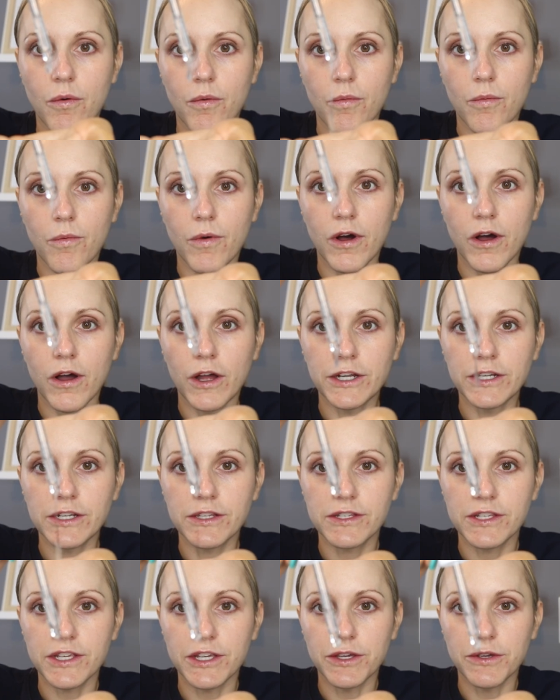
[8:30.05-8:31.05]
one,
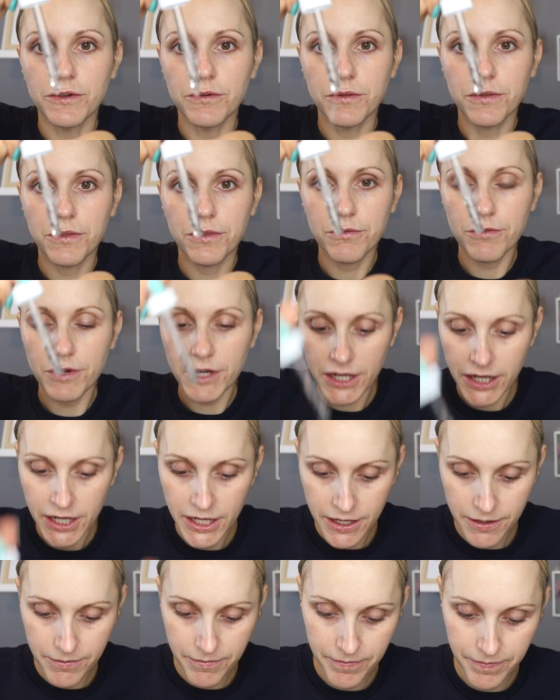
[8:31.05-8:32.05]
two,
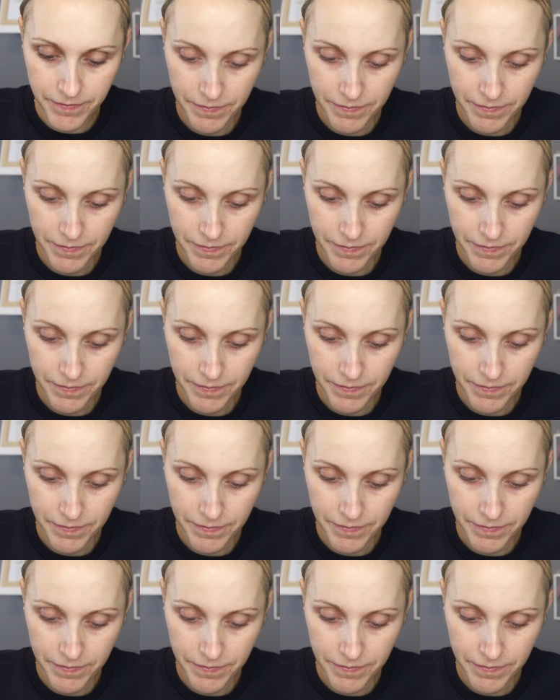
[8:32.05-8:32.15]
three.